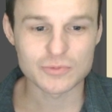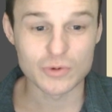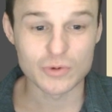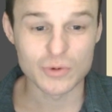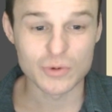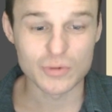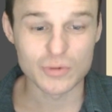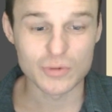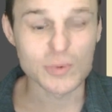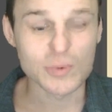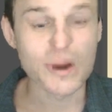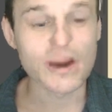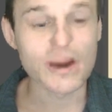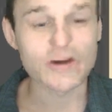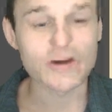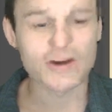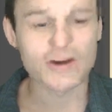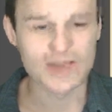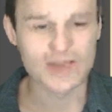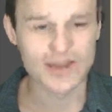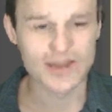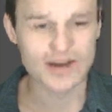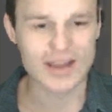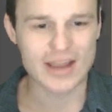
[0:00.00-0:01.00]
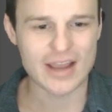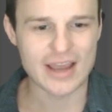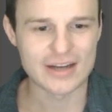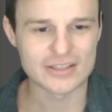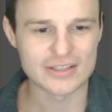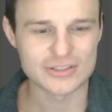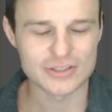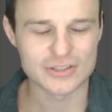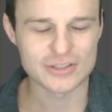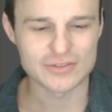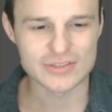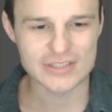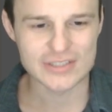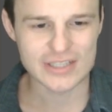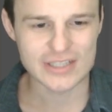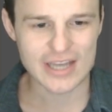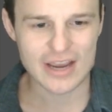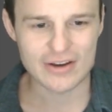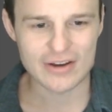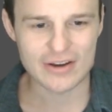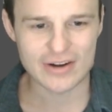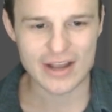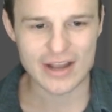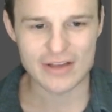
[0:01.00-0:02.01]
We're aware of how to add a service
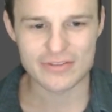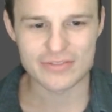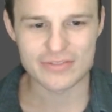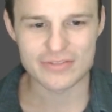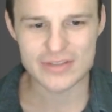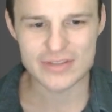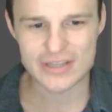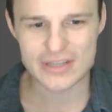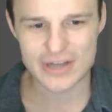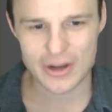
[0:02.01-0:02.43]
account and how,